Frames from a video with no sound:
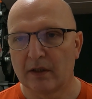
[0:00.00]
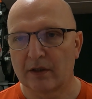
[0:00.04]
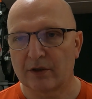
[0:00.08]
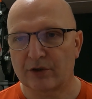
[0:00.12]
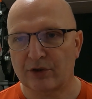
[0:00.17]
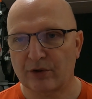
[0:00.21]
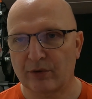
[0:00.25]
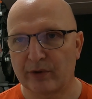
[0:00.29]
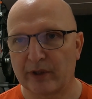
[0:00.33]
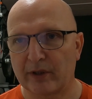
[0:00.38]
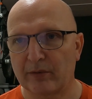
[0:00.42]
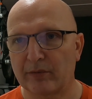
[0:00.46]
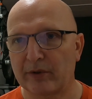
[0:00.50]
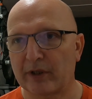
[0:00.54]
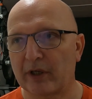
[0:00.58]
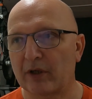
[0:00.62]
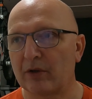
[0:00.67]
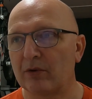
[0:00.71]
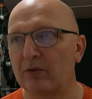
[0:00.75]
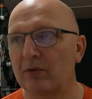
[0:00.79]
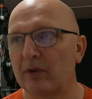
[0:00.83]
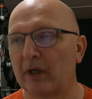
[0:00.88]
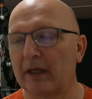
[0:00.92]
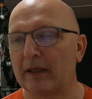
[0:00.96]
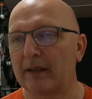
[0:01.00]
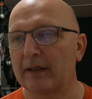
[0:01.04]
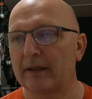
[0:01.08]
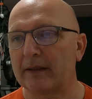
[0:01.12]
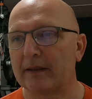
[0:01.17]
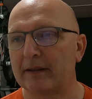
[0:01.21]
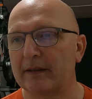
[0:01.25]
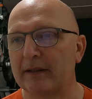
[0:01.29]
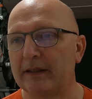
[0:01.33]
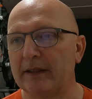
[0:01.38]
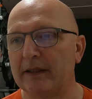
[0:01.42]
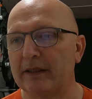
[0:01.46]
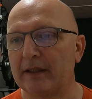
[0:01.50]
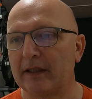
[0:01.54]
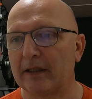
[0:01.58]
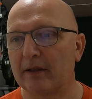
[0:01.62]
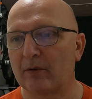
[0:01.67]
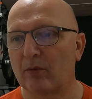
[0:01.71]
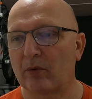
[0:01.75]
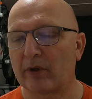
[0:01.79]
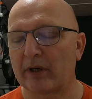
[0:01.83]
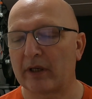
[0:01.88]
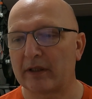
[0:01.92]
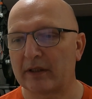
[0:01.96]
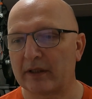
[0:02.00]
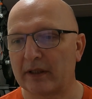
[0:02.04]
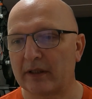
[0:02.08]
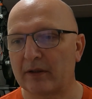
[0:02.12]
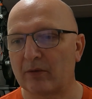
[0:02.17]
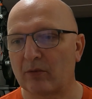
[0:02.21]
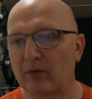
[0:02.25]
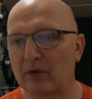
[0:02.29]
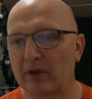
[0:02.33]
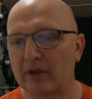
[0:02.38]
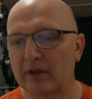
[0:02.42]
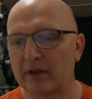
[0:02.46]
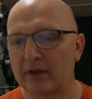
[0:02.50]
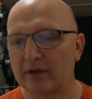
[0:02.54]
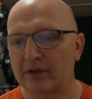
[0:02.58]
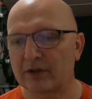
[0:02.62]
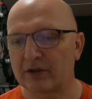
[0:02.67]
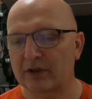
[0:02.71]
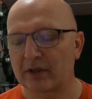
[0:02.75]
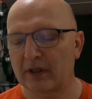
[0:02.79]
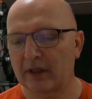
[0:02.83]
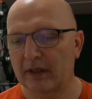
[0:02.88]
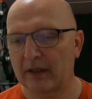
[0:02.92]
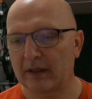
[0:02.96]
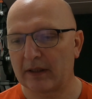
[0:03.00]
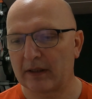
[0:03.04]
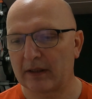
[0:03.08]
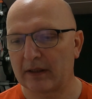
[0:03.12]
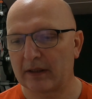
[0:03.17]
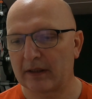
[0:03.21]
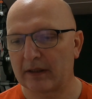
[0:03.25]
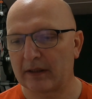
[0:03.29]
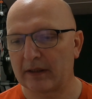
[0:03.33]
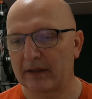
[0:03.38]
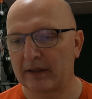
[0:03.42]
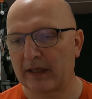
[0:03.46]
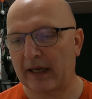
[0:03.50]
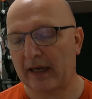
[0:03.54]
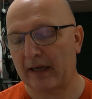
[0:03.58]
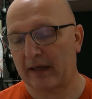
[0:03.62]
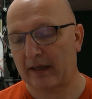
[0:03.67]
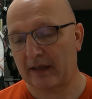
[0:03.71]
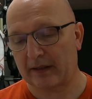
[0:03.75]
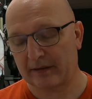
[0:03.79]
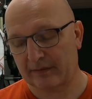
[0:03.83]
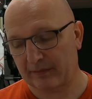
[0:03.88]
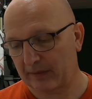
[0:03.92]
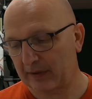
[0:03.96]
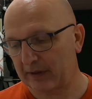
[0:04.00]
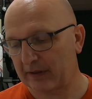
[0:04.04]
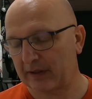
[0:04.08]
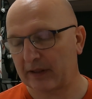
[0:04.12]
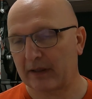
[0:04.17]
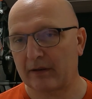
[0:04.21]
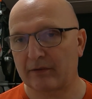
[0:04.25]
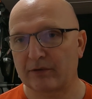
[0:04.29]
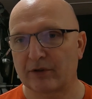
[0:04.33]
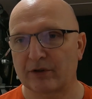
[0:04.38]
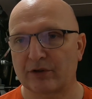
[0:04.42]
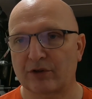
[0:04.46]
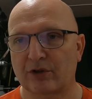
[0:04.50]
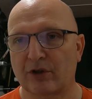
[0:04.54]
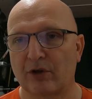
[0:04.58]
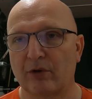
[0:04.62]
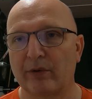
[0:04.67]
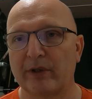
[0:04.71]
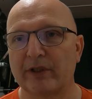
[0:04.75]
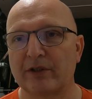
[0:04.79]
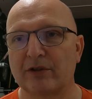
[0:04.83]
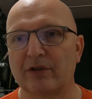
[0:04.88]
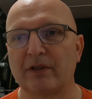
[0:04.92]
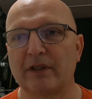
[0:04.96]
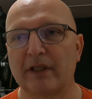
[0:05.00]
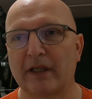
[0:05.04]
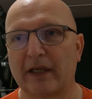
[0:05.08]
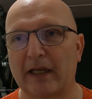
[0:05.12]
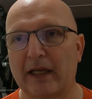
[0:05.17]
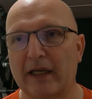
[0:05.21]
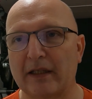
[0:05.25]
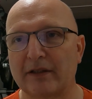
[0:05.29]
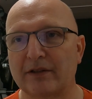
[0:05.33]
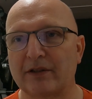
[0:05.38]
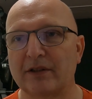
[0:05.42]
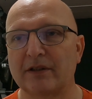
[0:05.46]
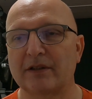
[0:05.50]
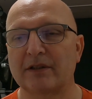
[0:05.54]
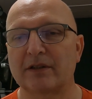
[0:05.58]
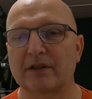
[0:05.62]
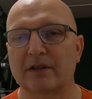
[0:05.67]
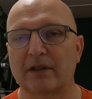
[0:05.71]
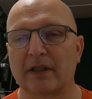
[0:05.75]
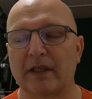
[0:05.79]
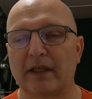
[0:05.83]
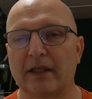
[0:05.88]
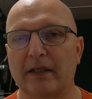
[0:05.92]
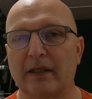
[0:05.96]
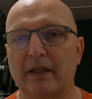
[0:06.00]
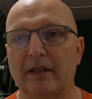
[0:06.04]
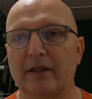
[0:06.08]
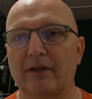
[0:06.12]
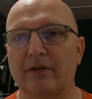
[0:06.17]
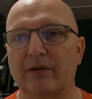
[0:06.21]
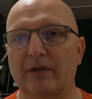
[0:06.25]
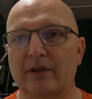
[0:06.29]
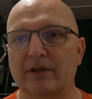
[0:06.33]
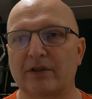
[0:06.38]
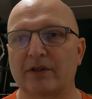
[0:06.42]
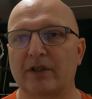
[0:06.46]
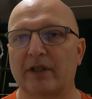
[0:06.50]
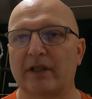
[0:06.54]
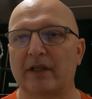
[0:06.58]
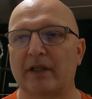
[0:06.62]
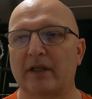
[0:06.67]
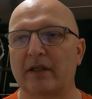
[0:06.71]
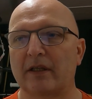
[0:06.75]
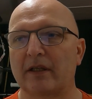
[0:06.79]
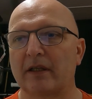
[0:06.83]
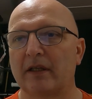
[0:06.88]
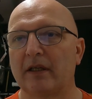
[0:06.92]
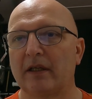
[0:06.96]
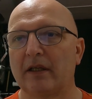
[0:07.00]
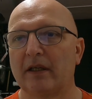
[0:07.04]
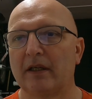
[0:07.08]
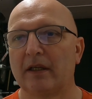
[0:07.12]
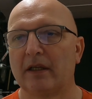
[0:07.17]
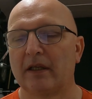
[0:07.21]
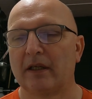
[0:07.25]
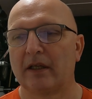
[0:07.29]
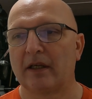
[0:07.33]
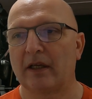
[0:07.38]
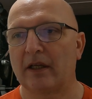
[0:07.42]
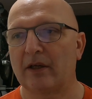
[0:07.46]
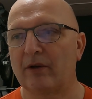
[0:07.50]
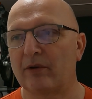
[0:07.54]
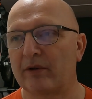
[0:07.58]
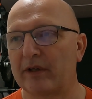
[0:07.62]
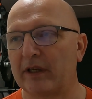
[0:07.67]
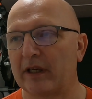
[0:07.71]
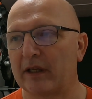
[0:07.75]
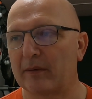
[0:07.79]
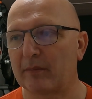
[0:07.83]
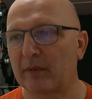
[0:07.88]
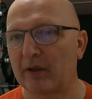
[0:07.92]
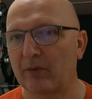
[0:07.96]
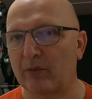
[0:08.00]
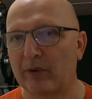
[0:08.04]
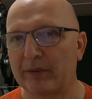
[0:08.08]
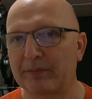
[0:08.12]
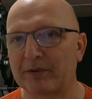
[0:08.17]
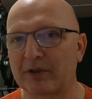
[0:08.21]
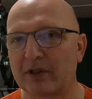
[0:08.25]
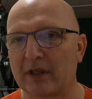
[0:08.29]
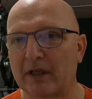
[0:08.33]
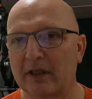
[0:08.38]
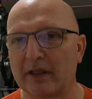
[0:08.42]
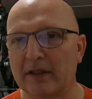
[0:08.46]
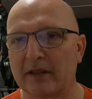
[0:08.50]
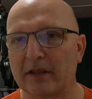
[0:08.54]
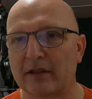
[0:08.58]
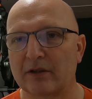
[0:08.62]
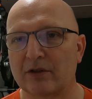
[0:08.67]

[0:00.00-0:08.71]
So here we go. What I did was, I think I'll just go into the analysis, and you can take a look here at my website.